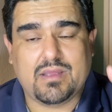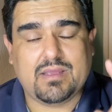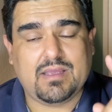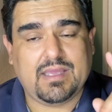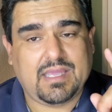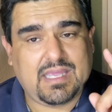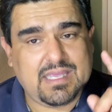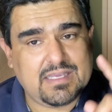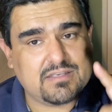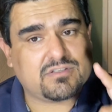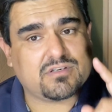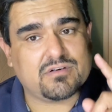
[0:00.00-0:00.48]

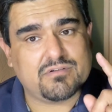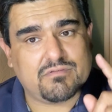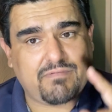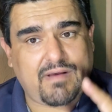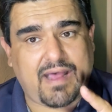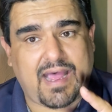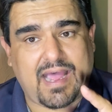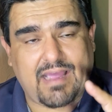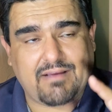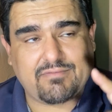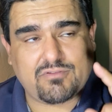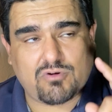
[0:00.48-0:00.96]
He
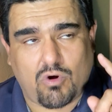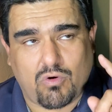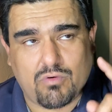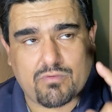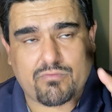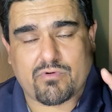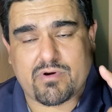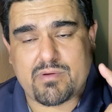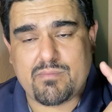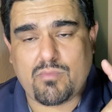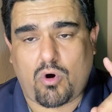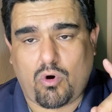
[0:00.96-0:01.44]
survived.
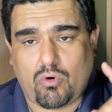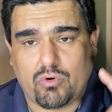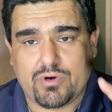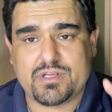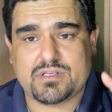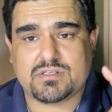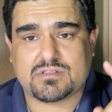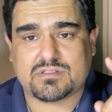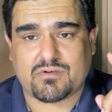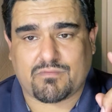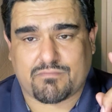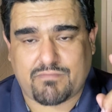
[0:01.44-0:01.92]
Overeem
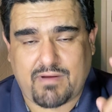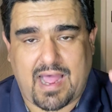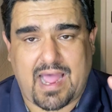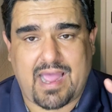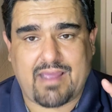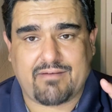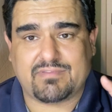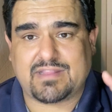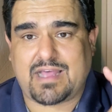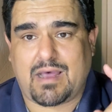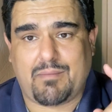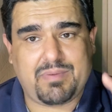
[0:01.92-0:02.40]
only
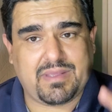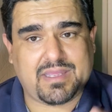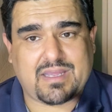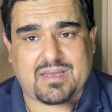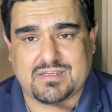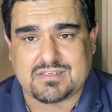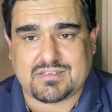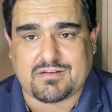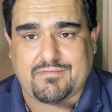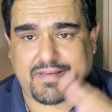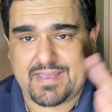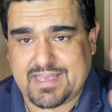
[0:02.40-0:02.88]
survived, not
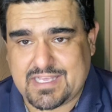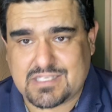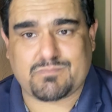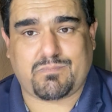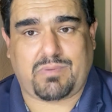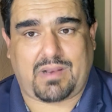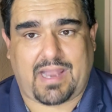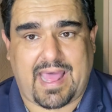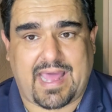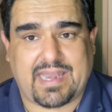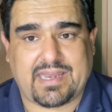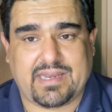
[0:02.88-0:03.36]
because of his
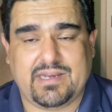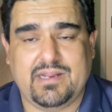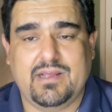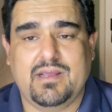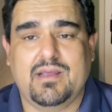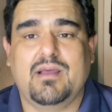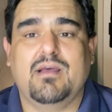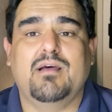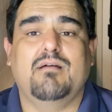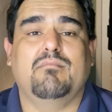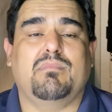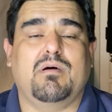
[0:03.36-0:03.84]
planning,
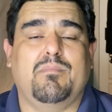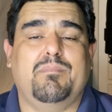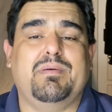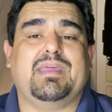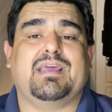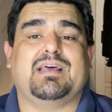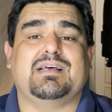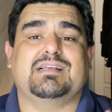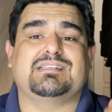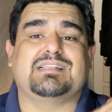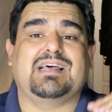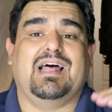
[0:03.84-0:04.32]
but
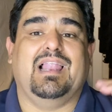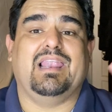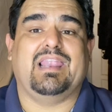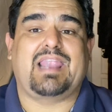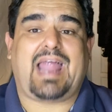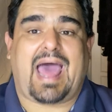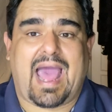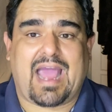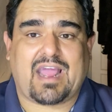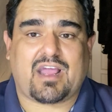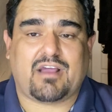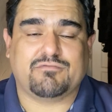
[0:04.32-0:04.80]
because the
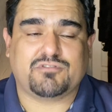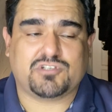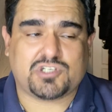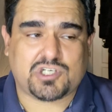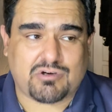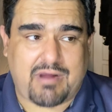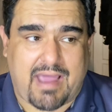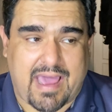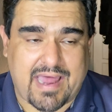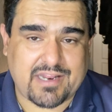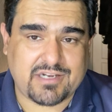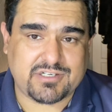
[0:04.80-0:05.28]
lack of
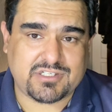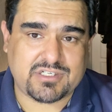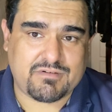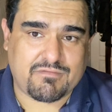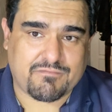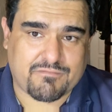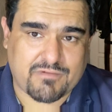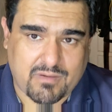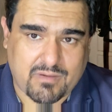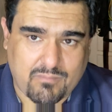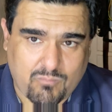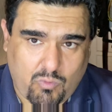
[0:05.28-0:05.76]
strategy
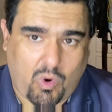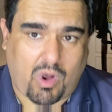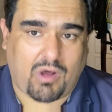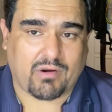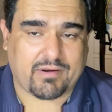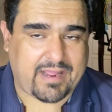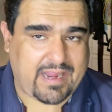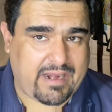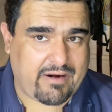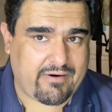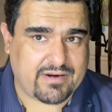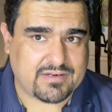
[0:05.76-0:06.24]
from Walt
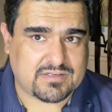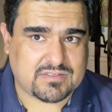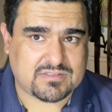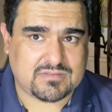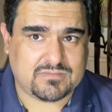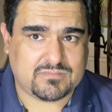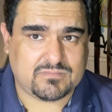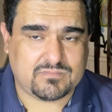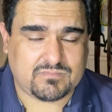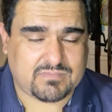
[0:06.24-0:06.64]
Harris.